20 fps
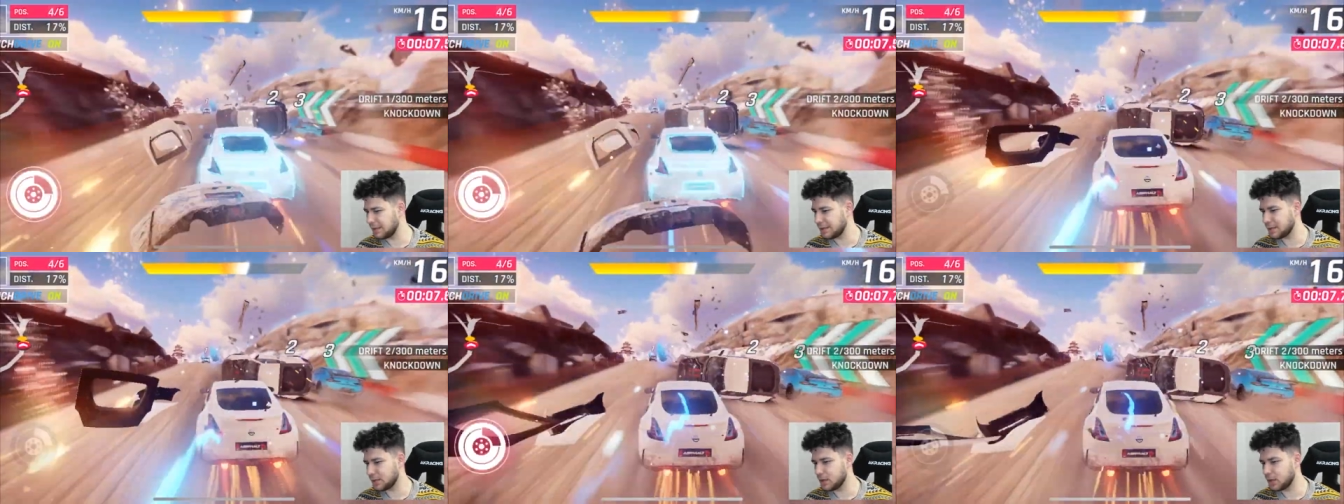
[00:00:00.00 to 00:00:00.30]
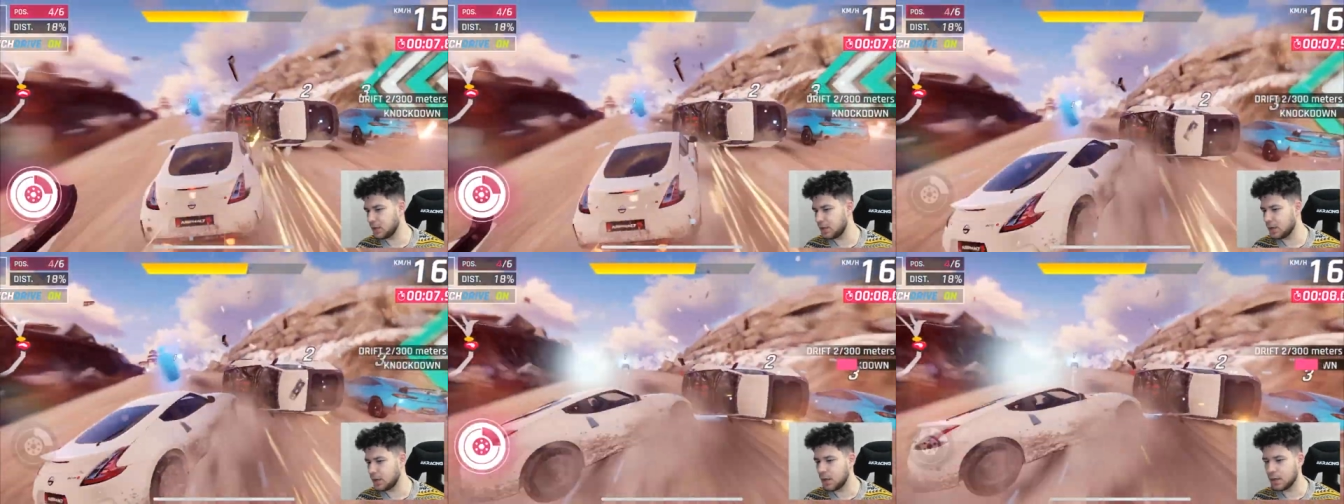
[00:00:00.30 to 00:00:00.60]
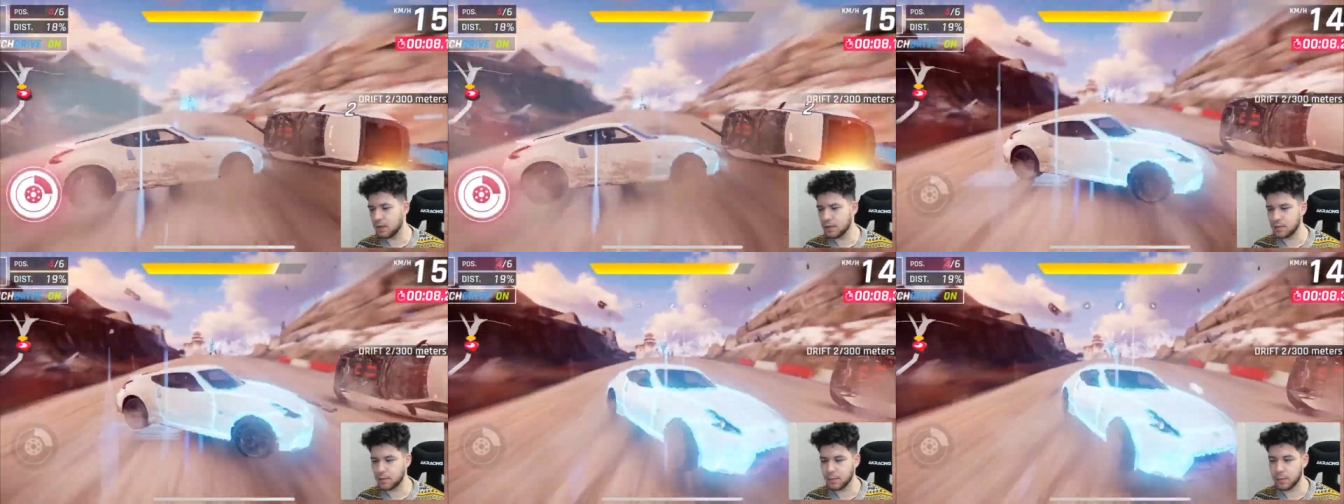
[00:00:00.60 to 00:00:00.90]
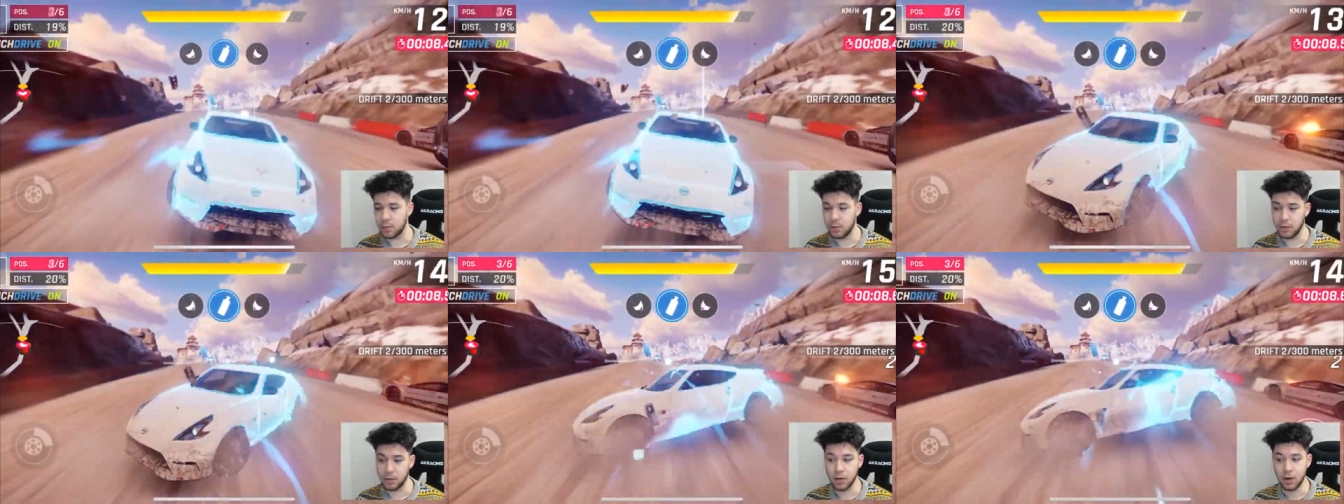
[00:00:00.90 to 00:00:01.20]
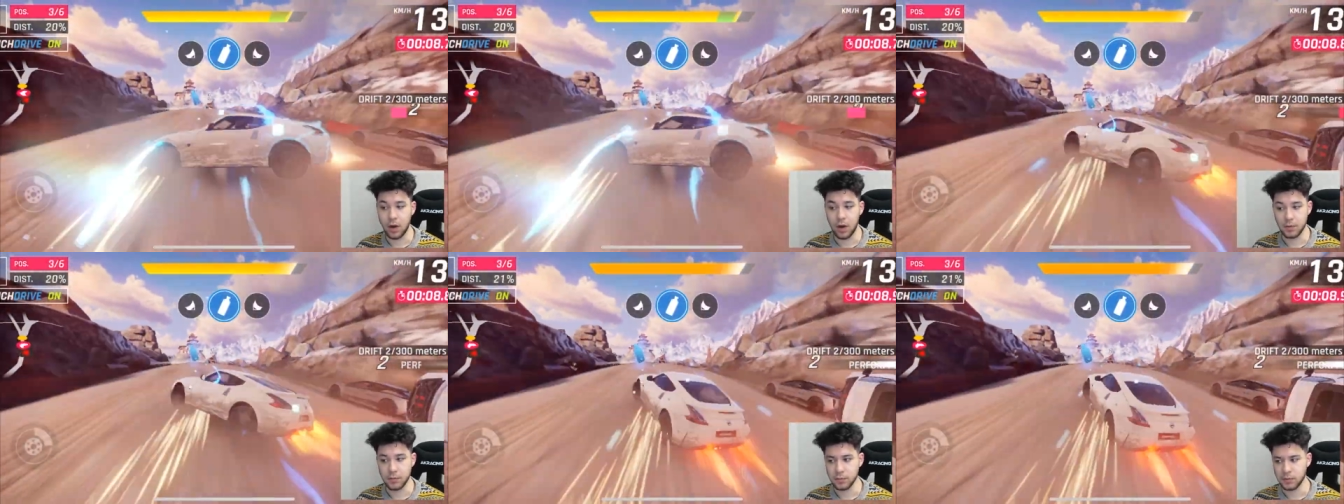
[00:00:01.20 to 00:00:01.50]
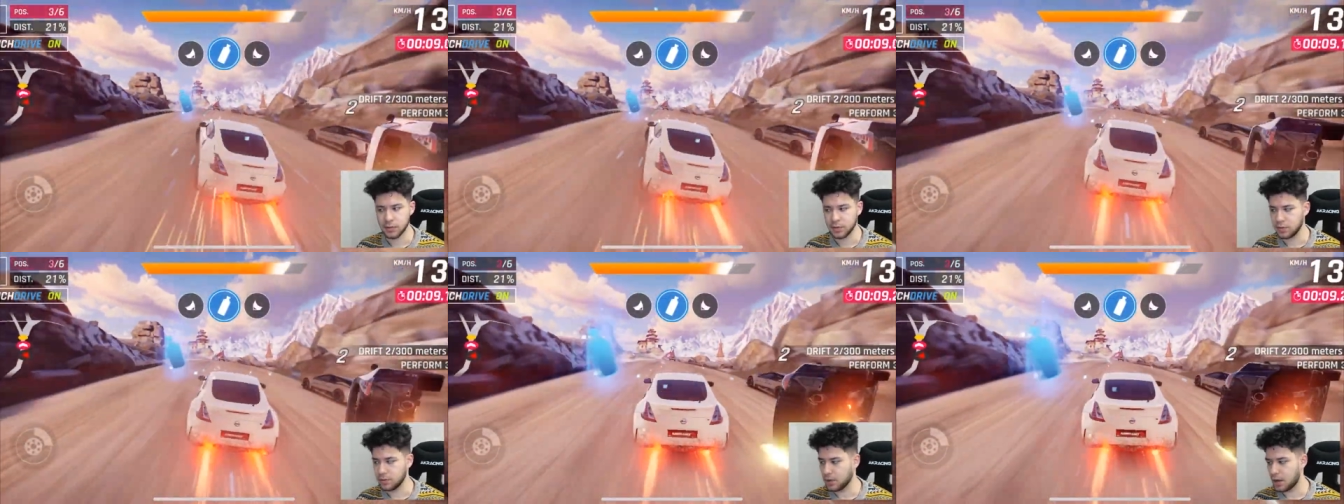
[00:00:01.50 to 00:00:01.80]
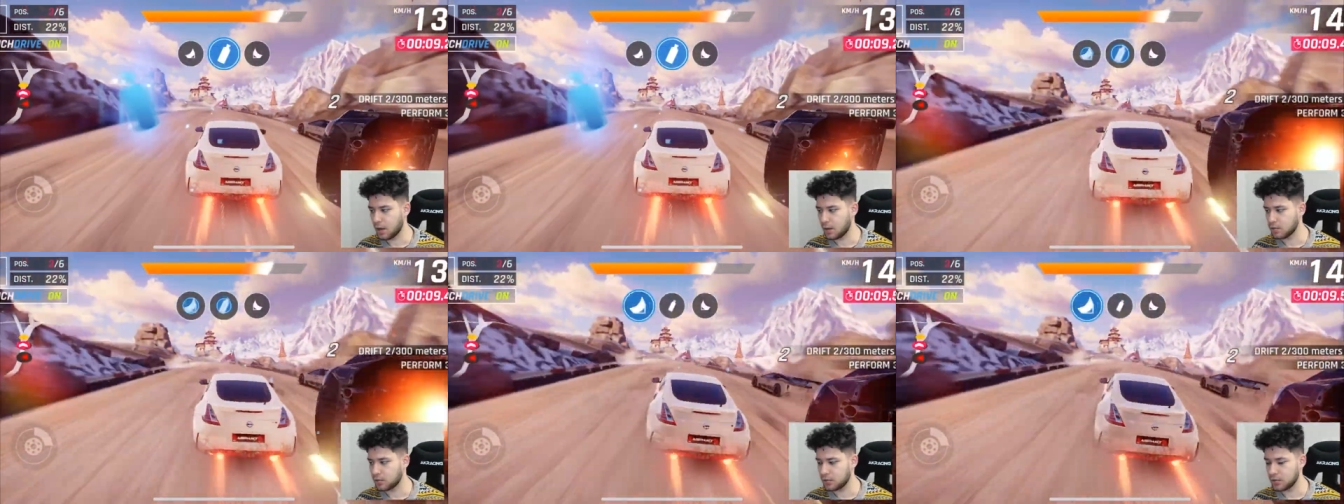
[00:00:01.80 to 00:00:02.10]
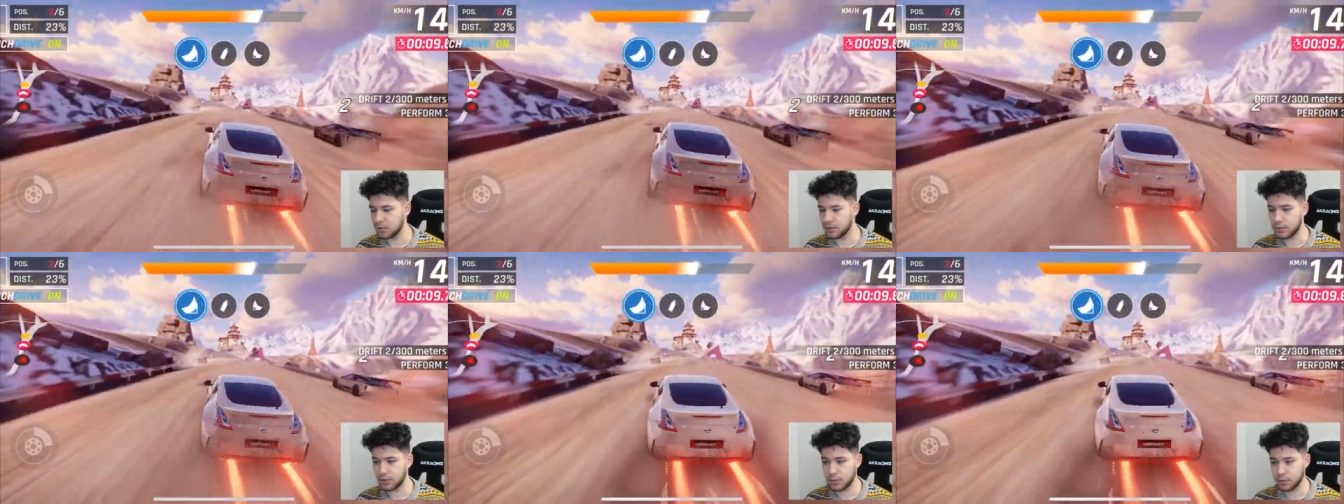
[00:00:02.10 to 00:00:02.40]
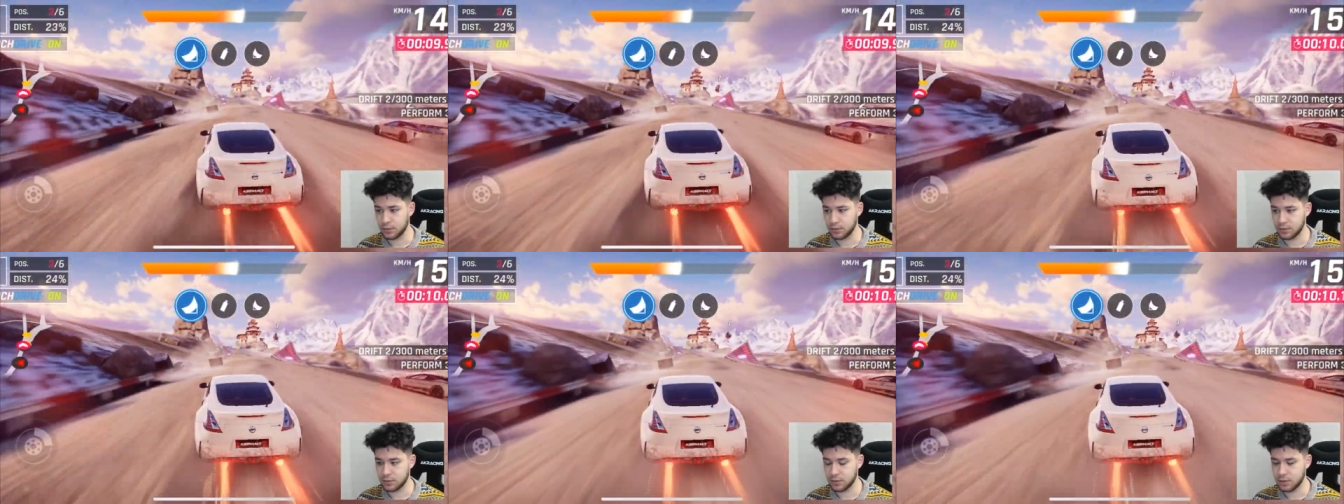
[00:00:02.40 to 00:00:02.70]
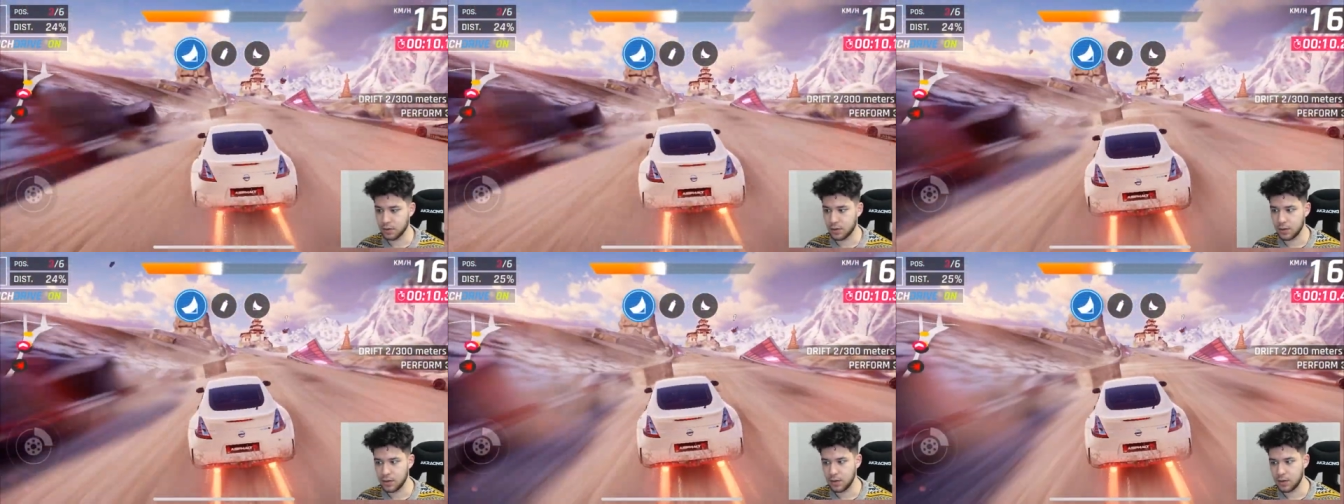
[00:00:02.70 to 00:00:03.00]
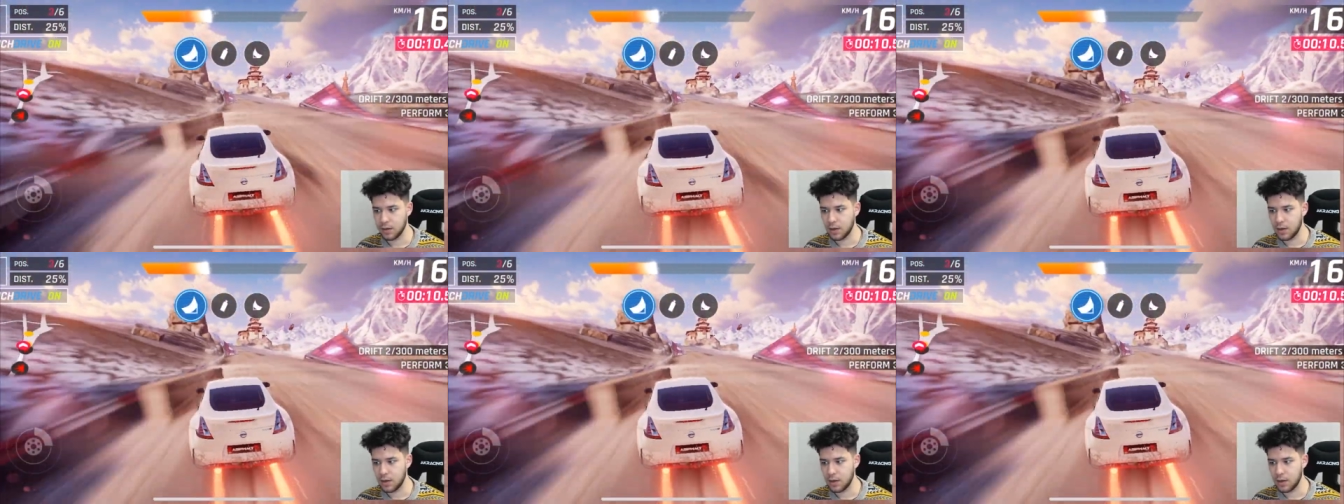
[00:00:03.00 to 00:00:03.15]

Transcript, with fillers: bit, for example, three hundred meters.